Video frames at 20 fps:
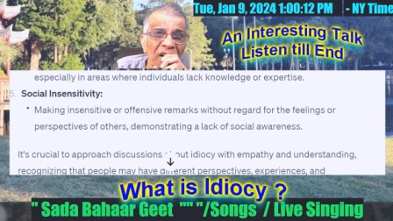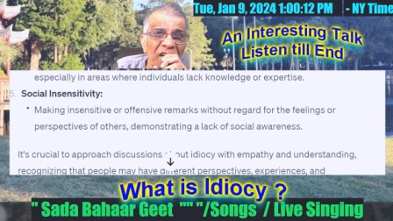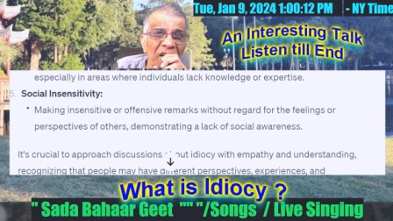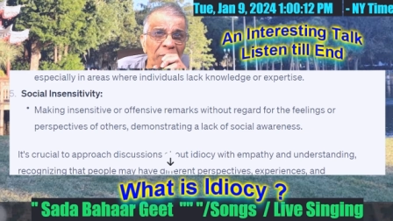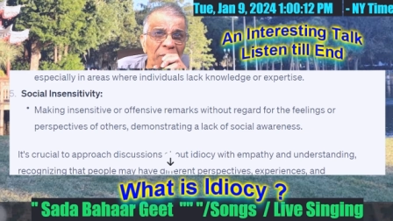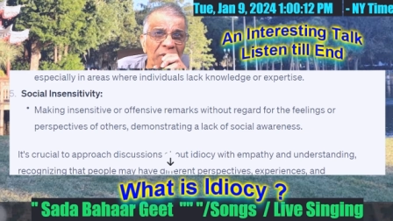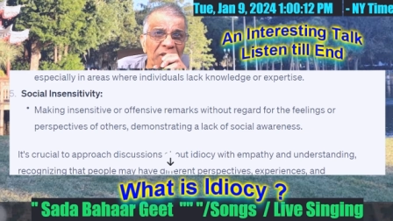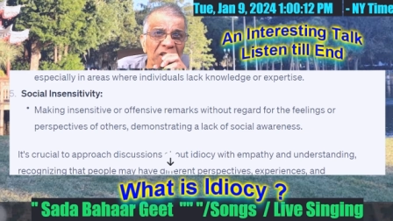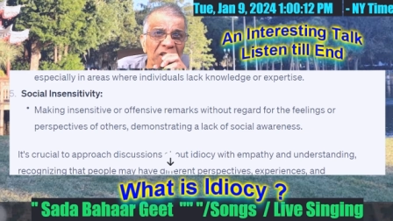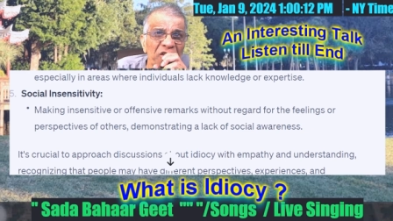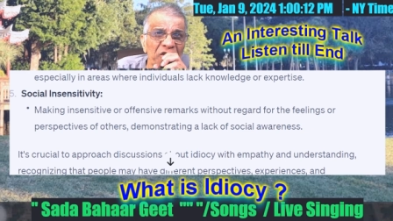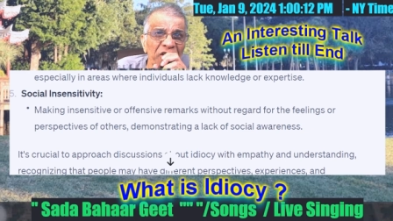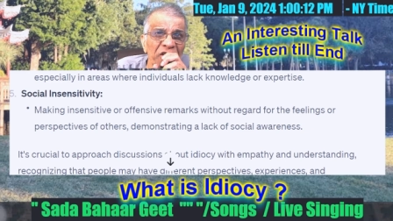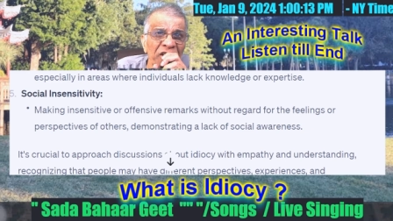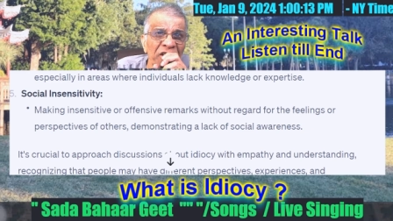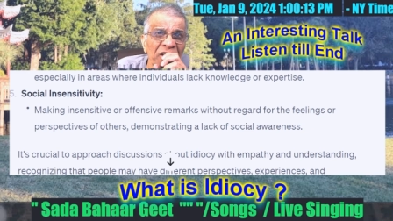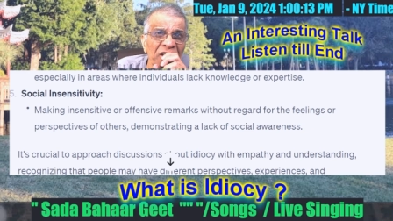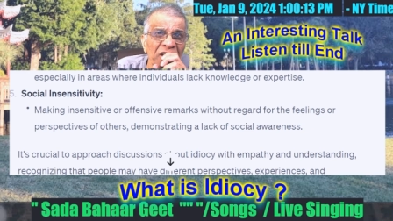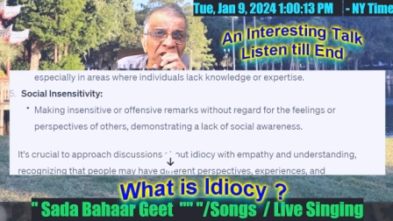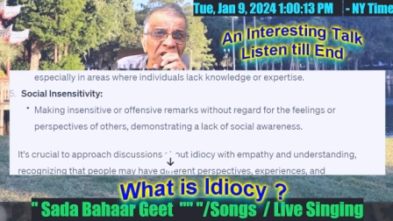
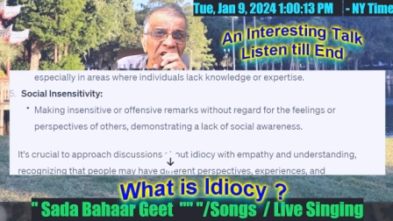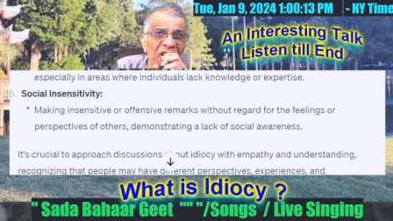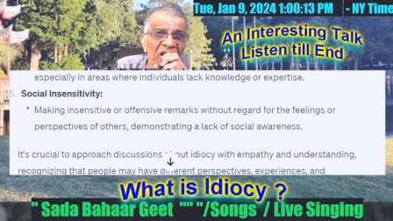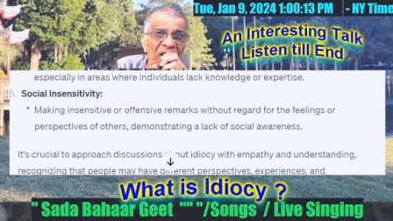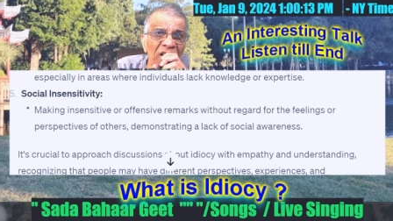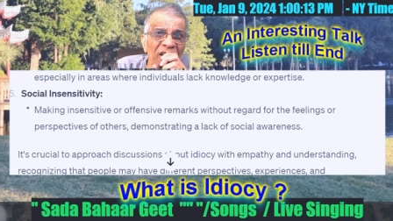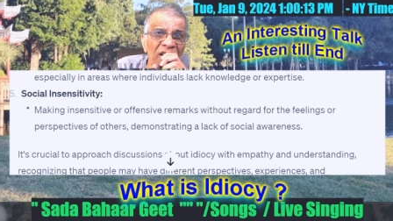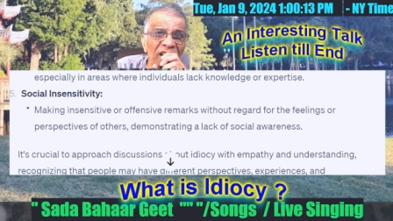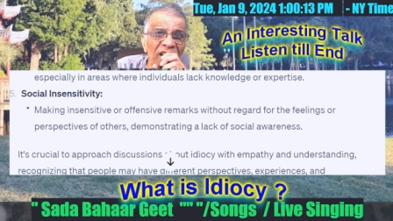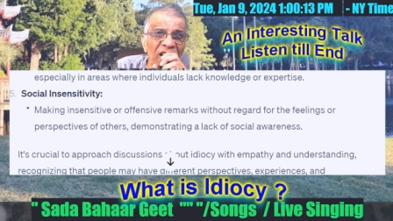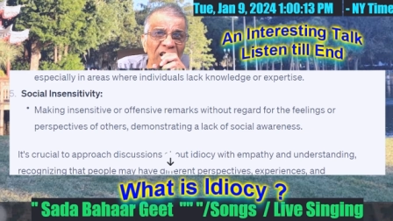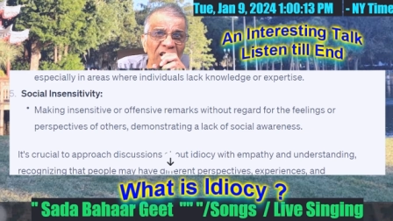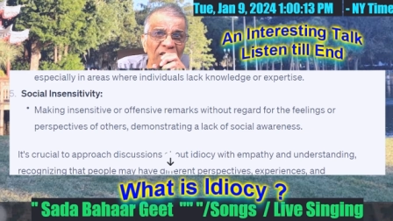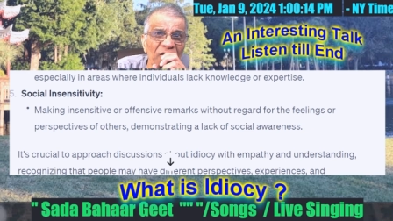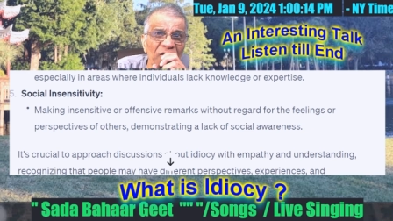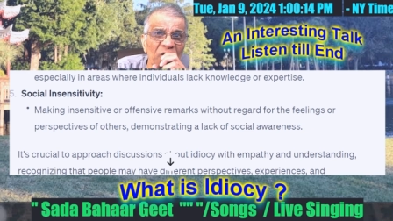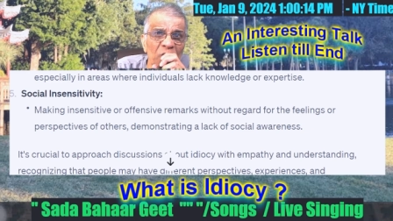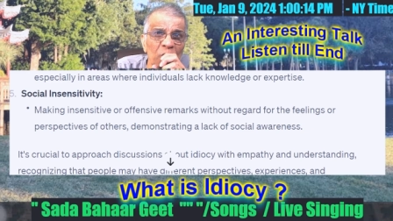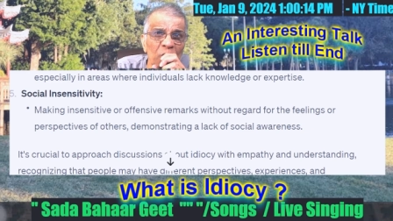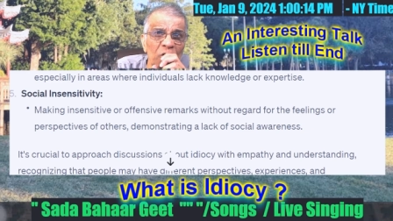demonstrating a lack of
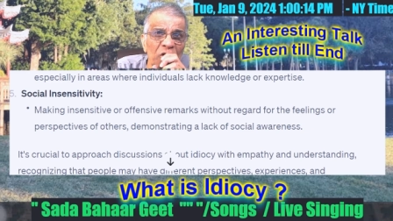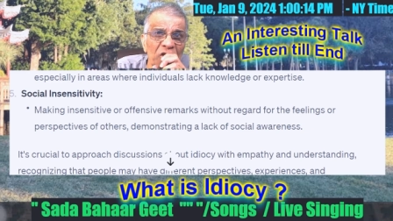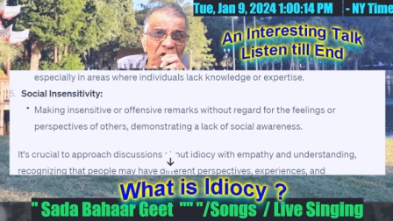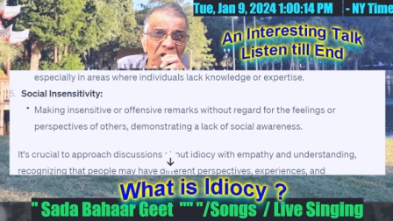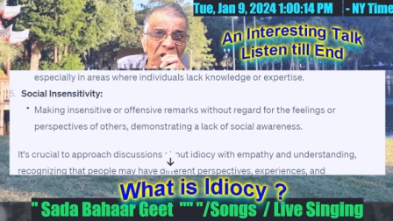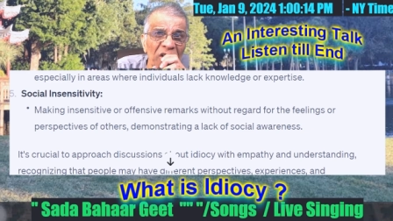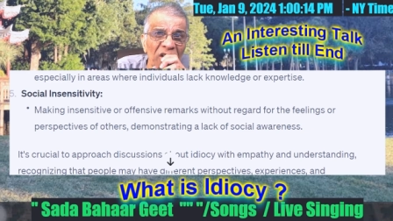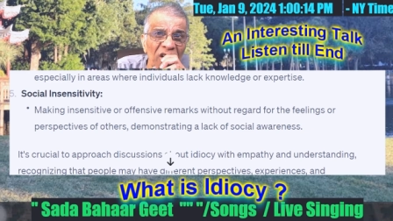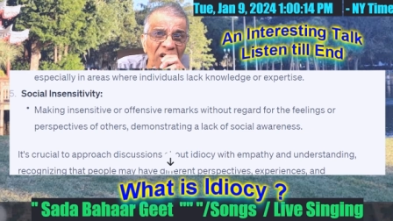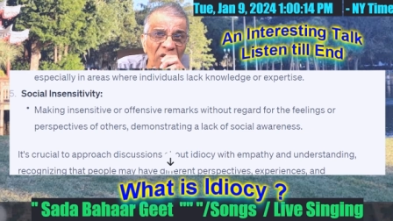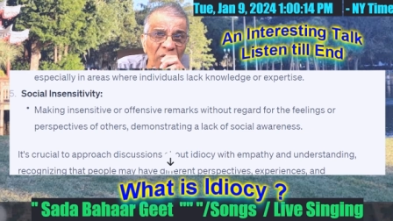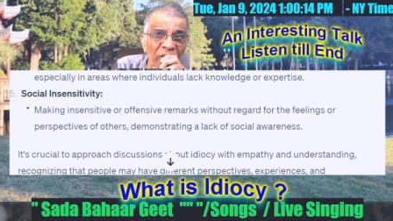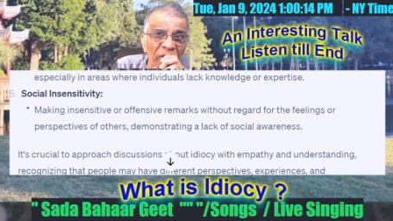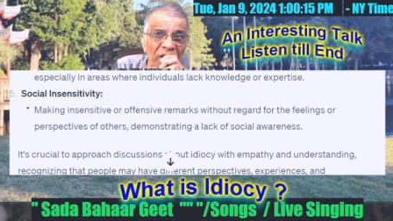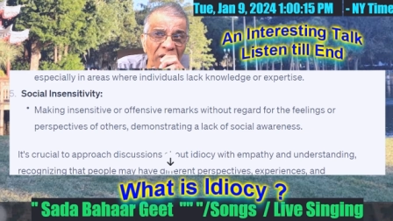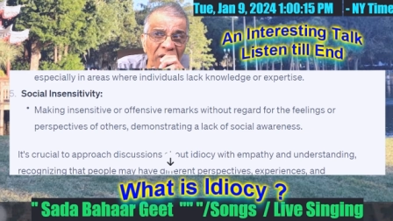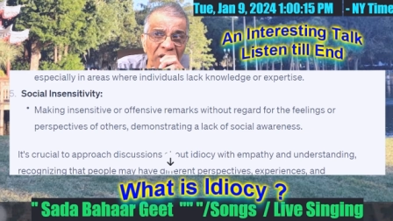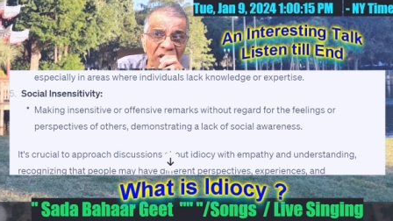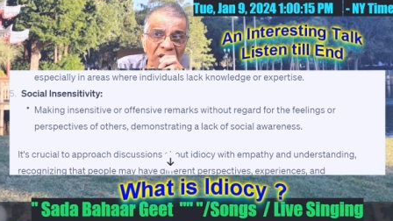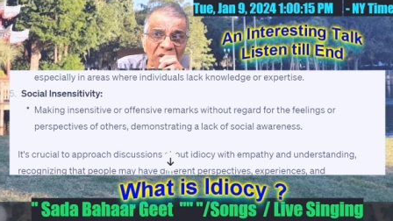social
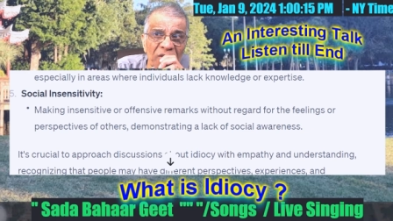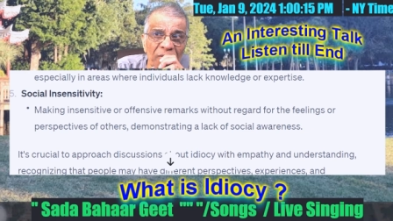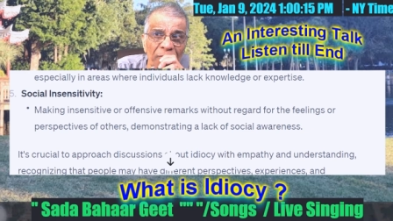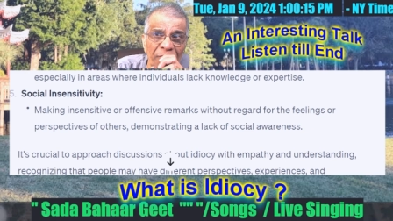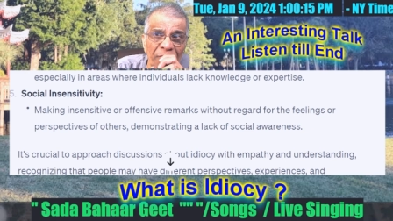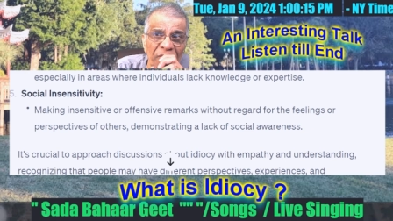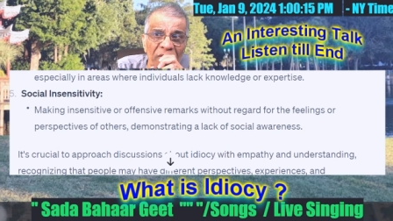awareness.